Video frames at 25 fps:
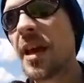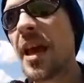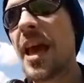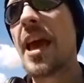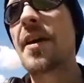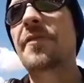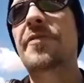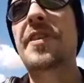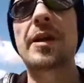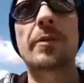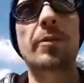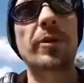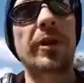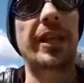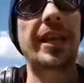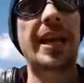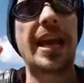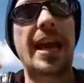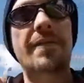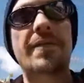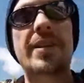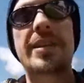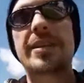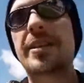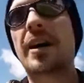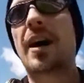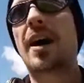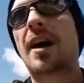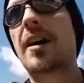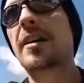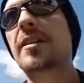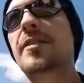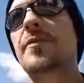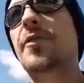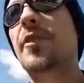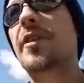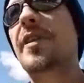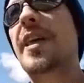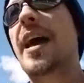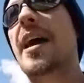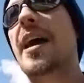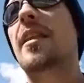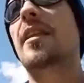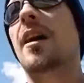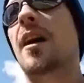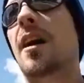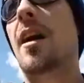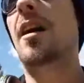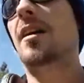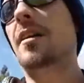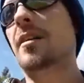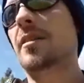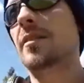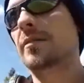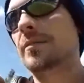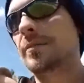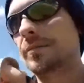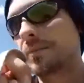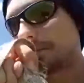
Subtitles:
if they really haven't talked for that long,